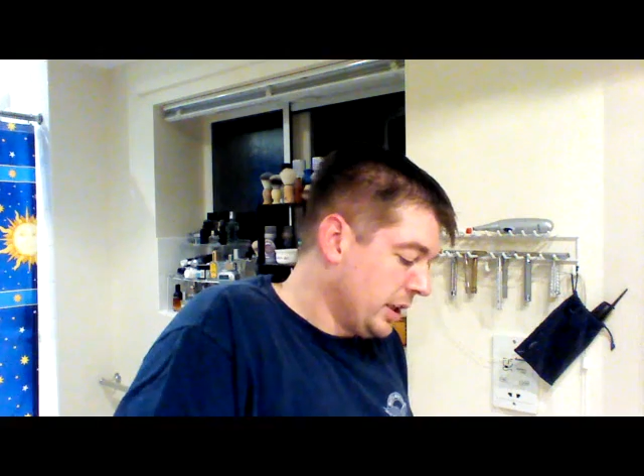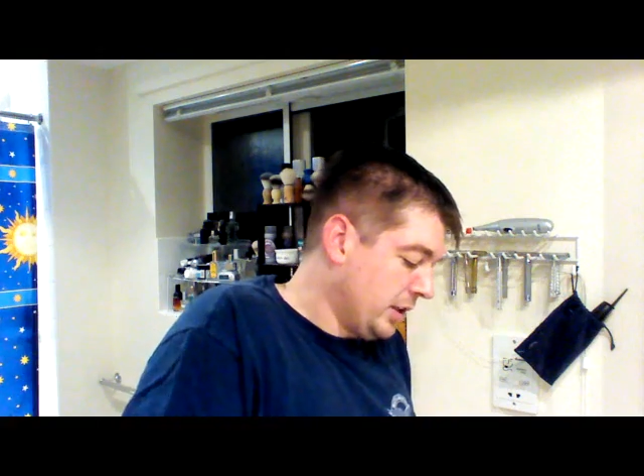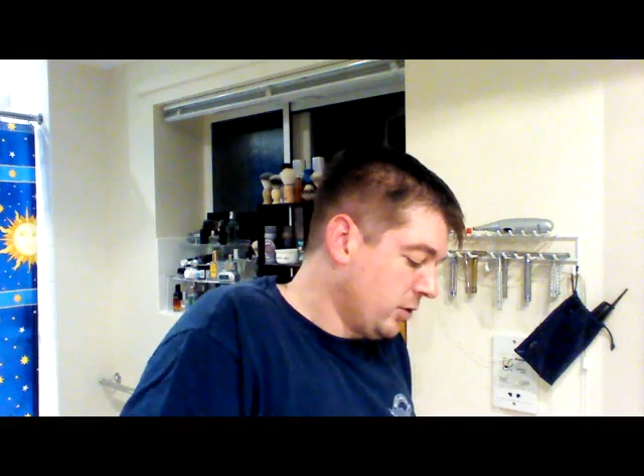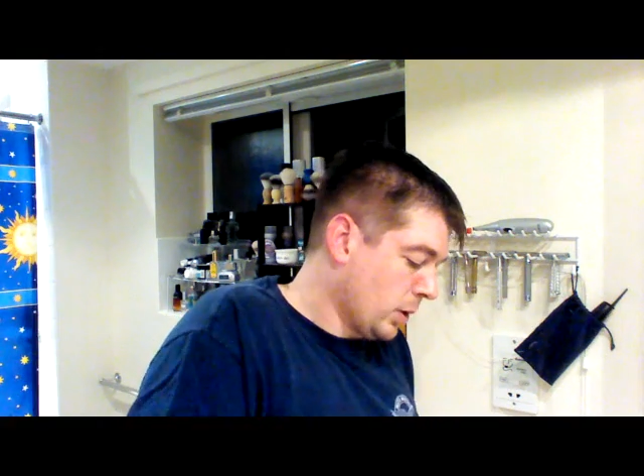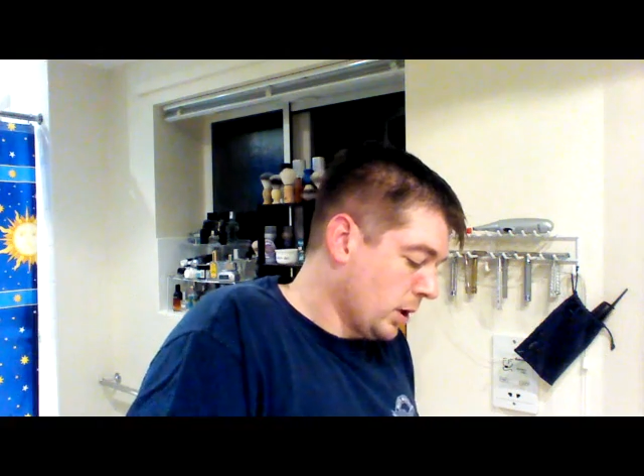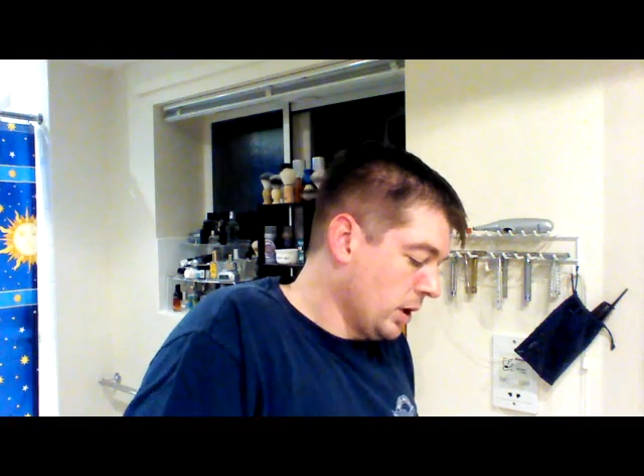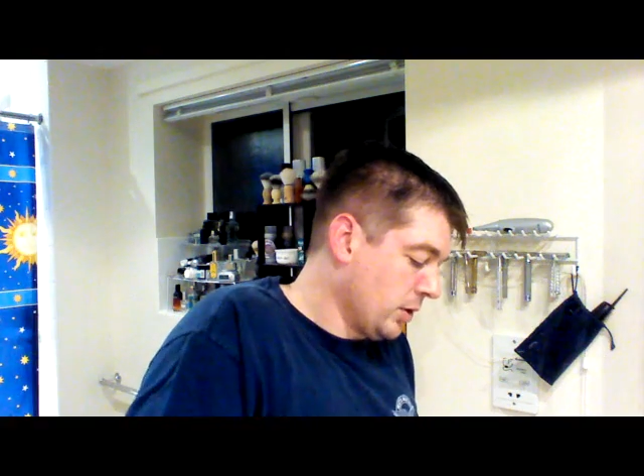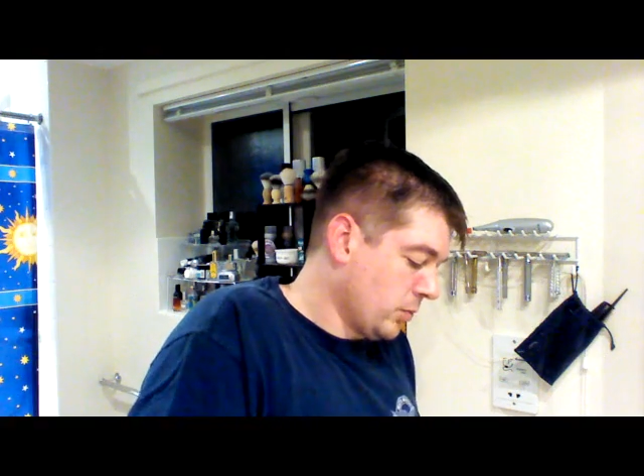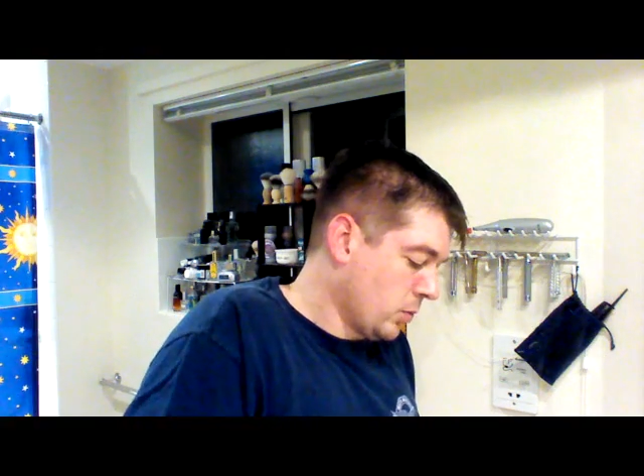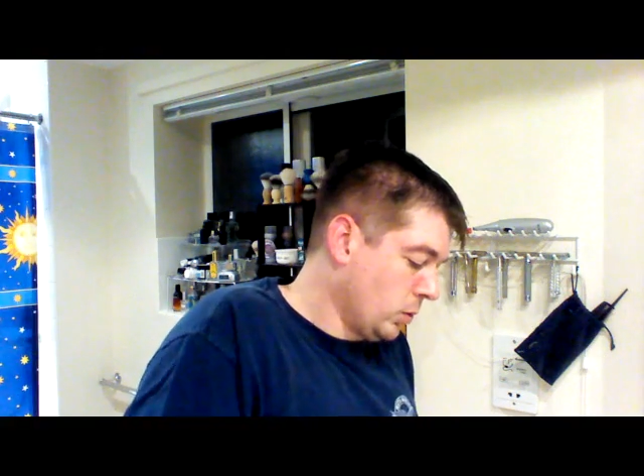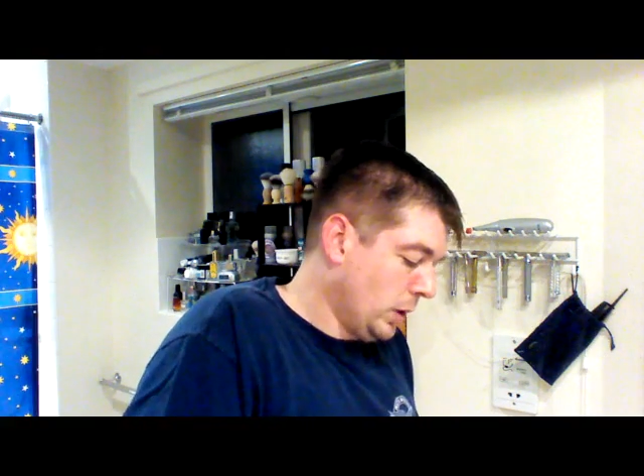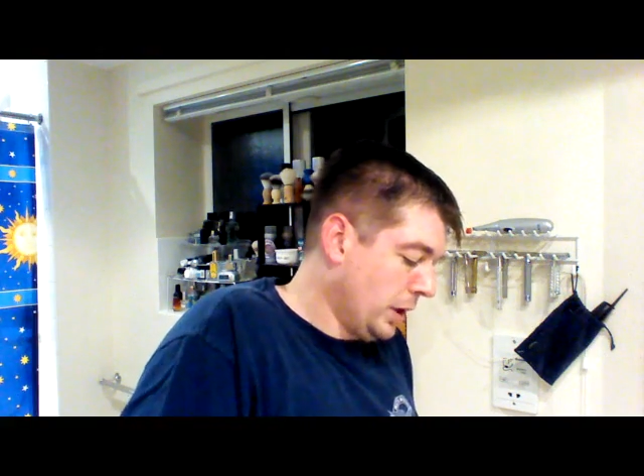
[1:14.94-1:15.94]
Kids were
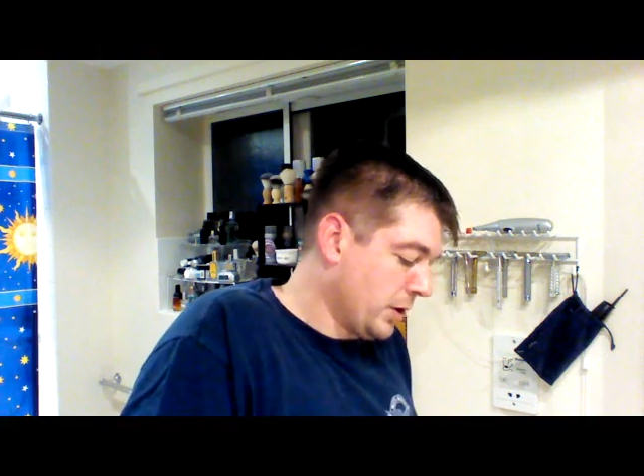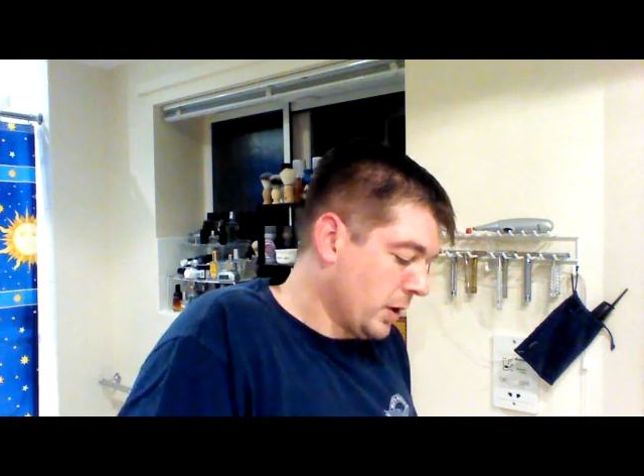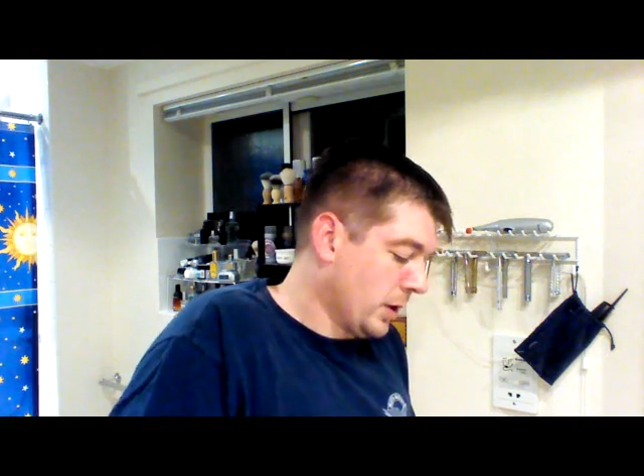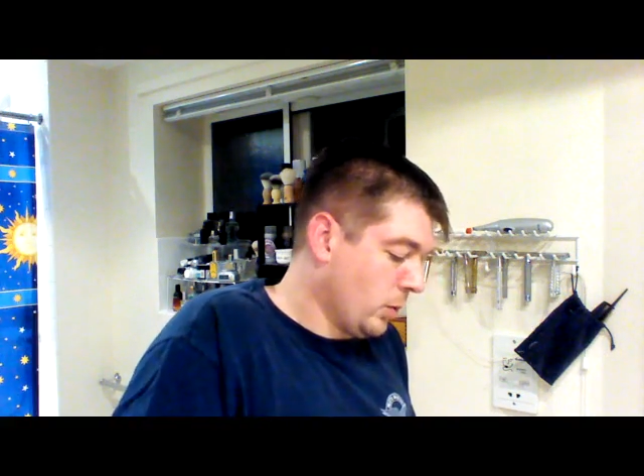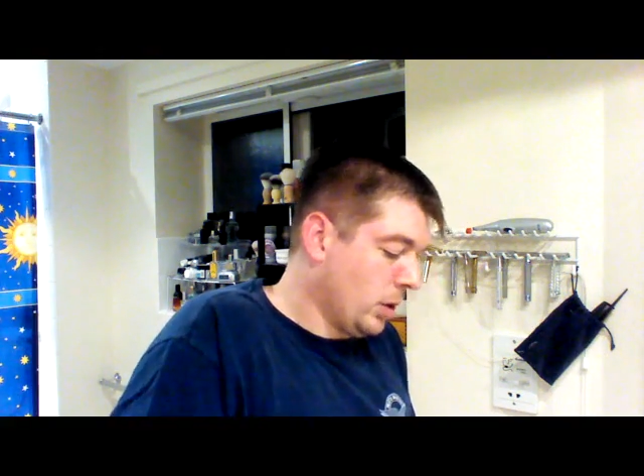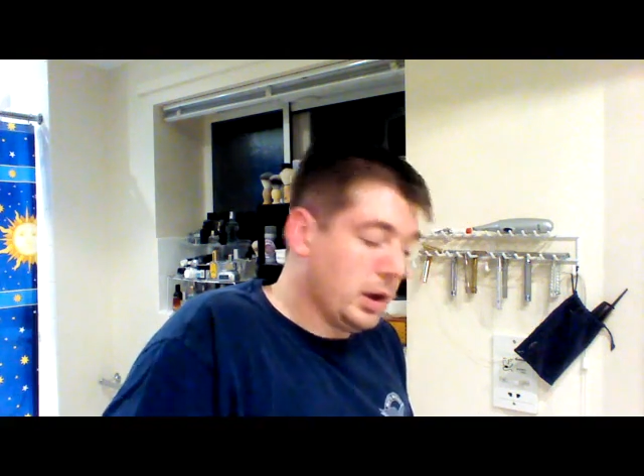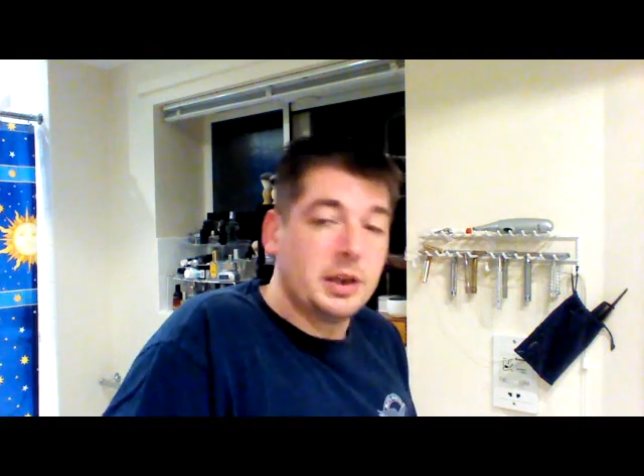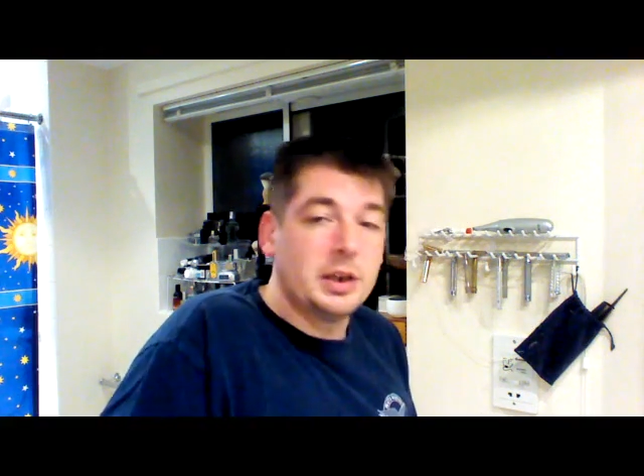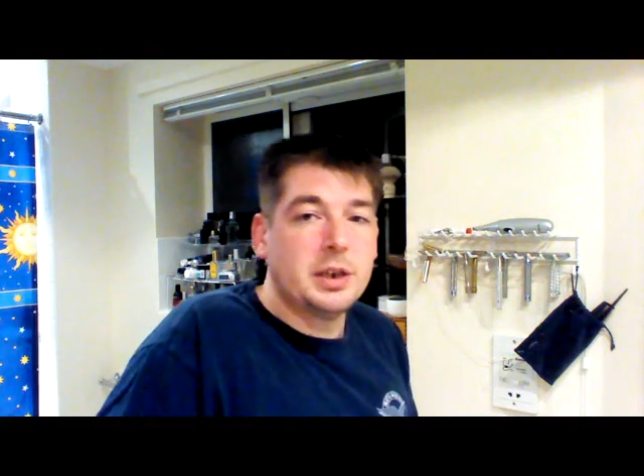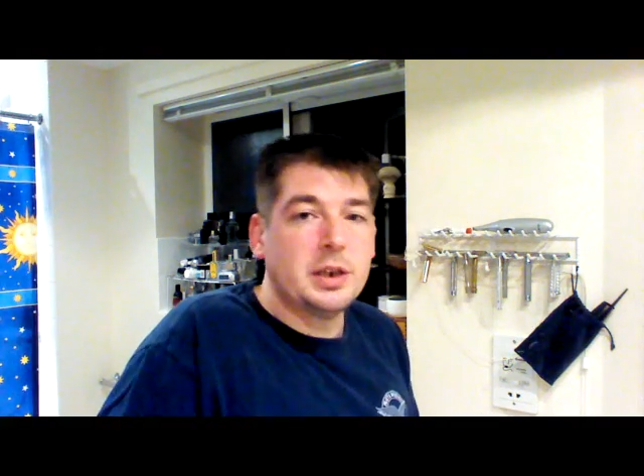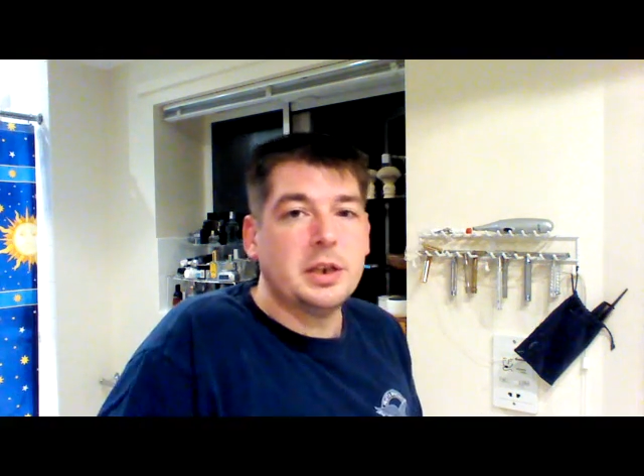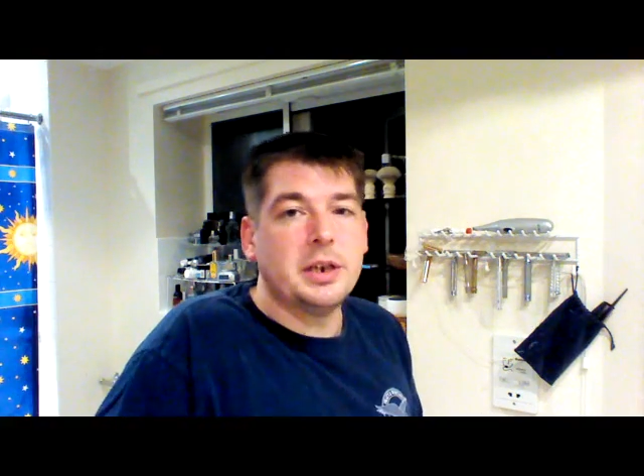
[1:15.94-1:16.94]
unruly during one,